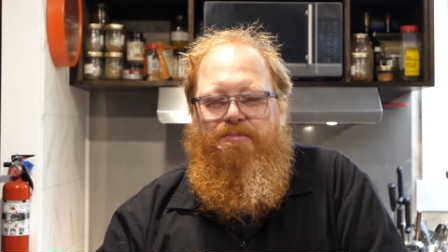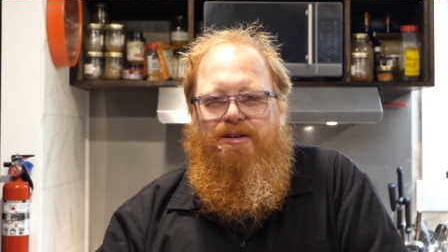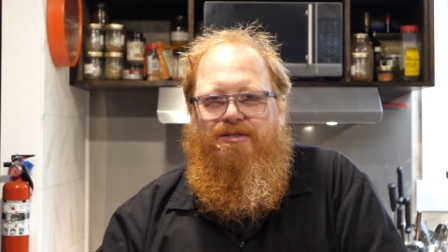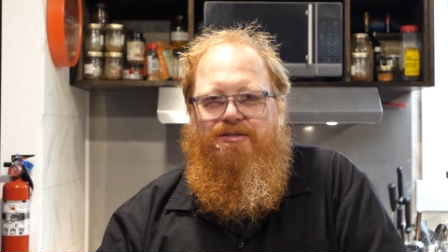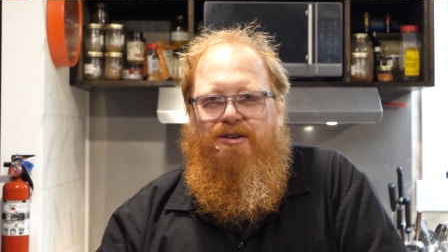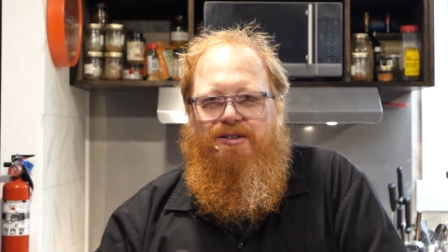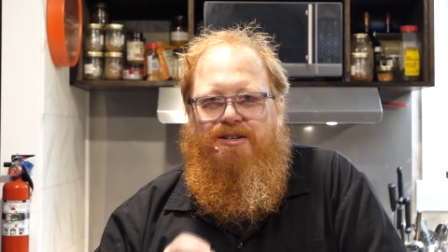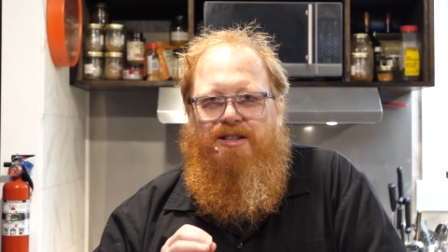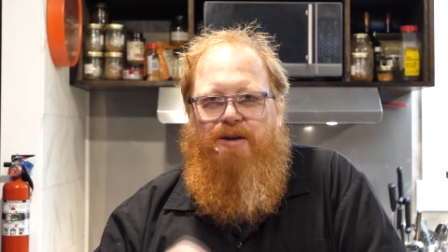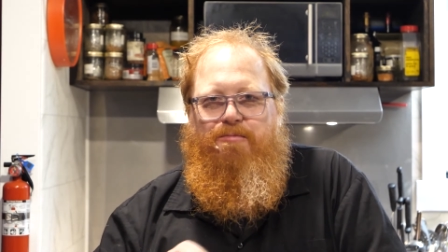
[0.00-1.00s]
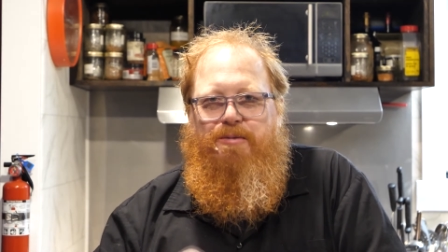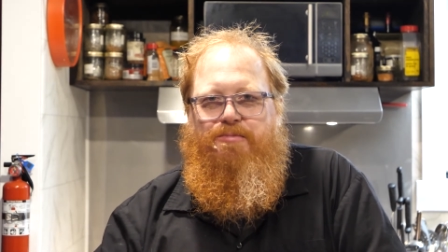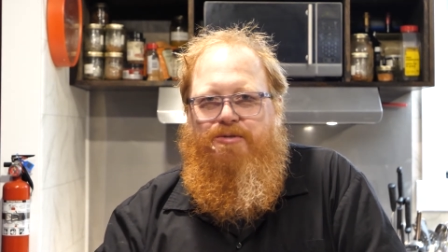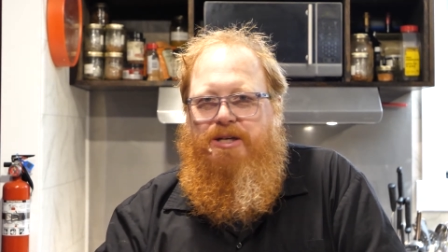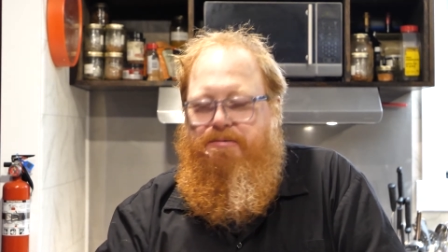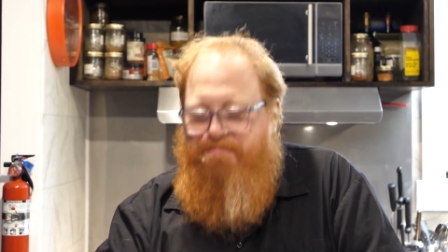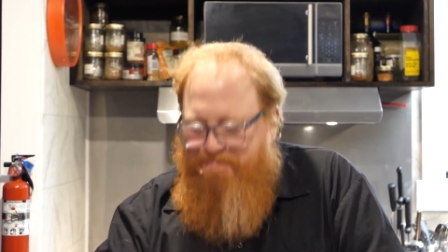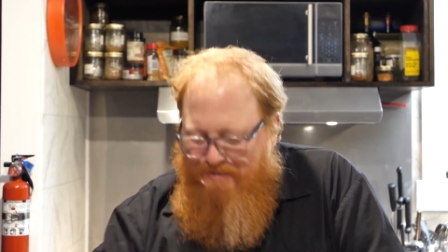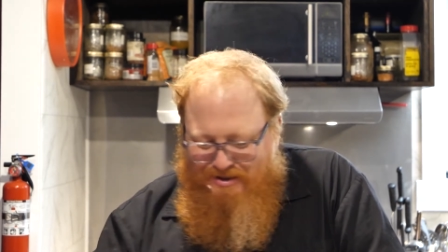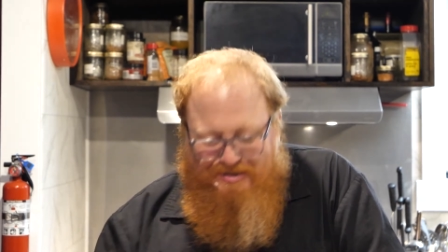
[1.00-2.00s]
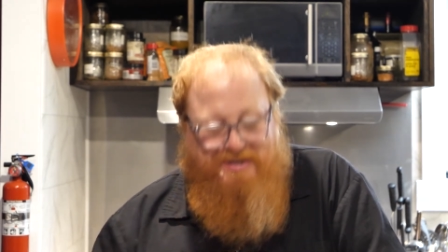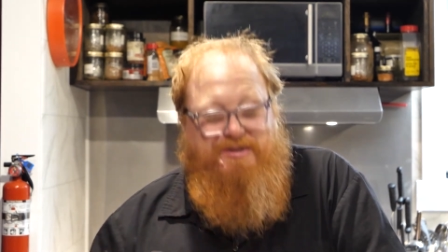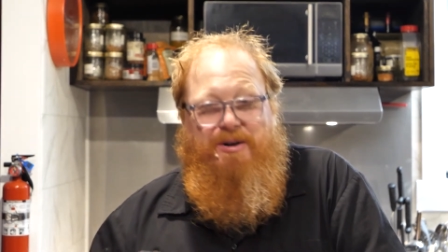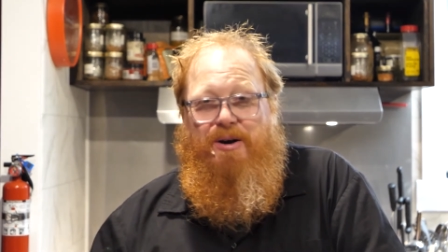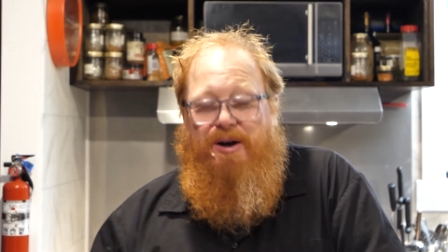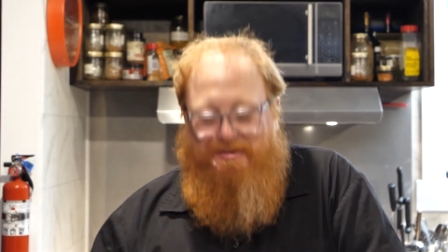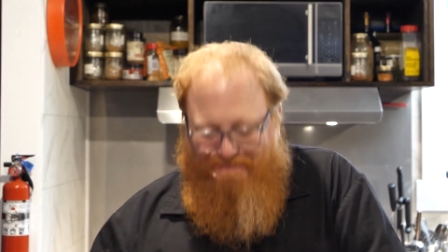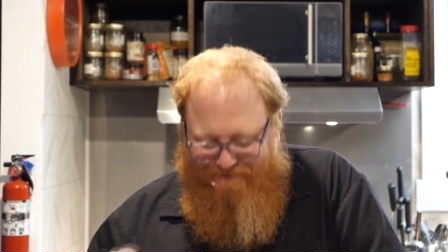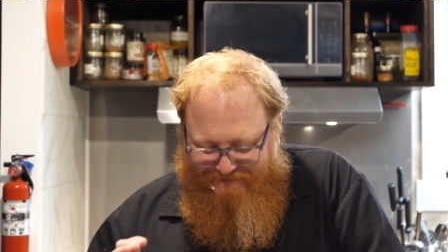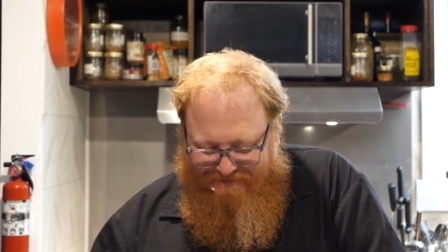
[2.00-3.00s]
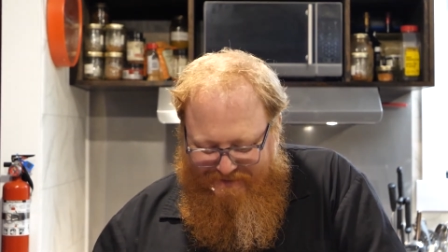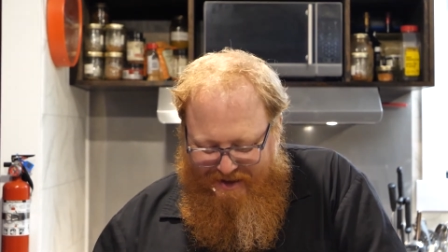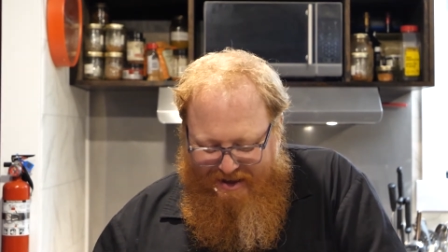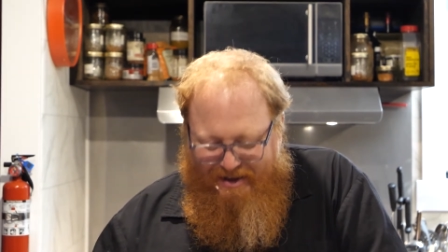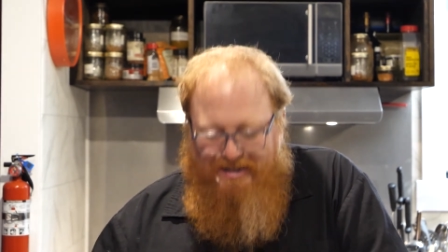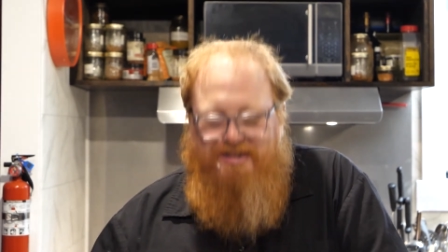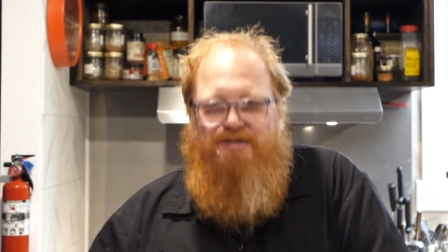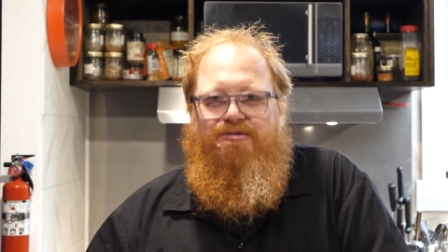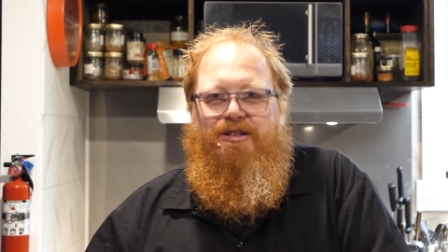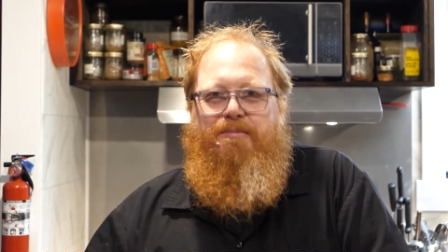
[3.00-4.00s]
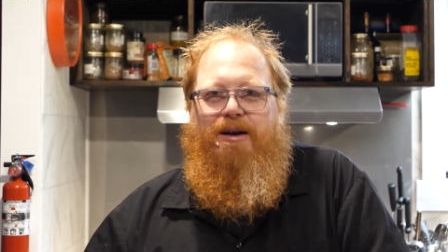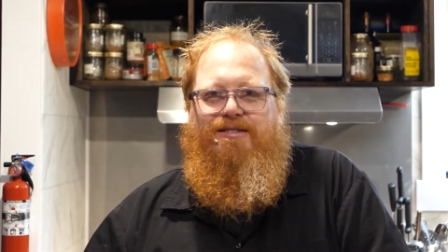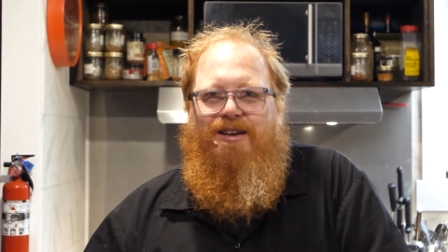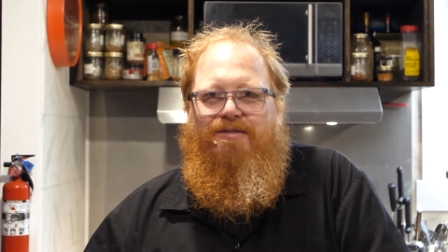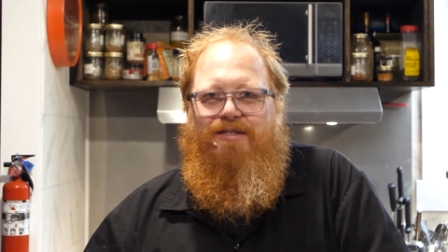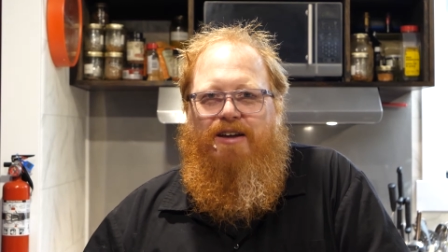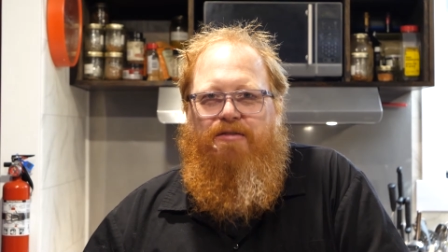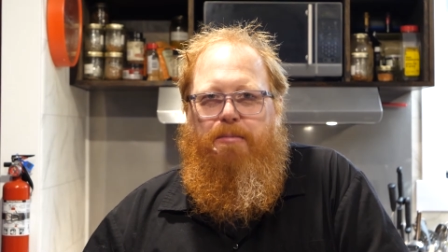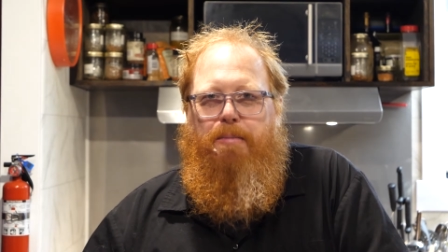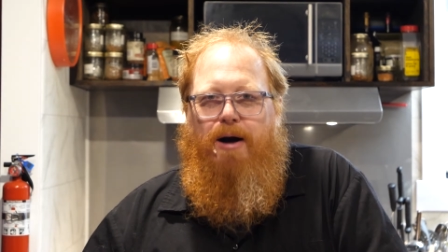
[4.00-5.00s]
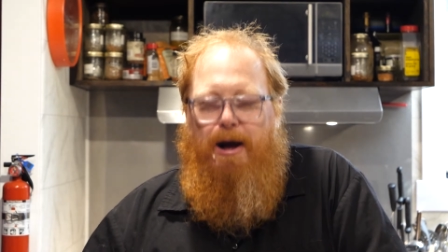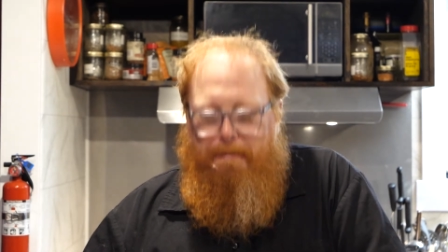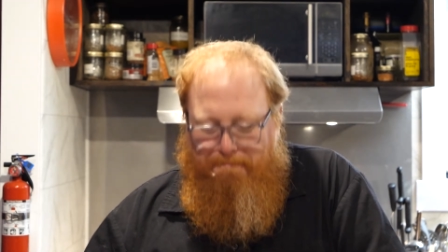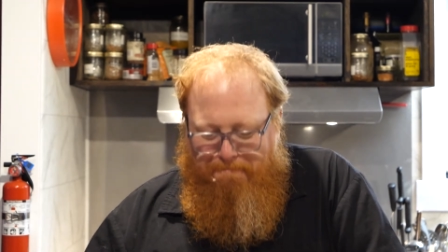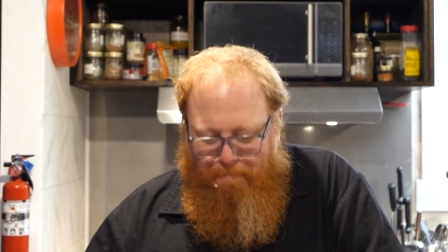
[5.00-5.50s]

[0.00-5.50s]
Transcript: bit of salt and that whipped cream. It's just, oh, this really makes that flavor pop.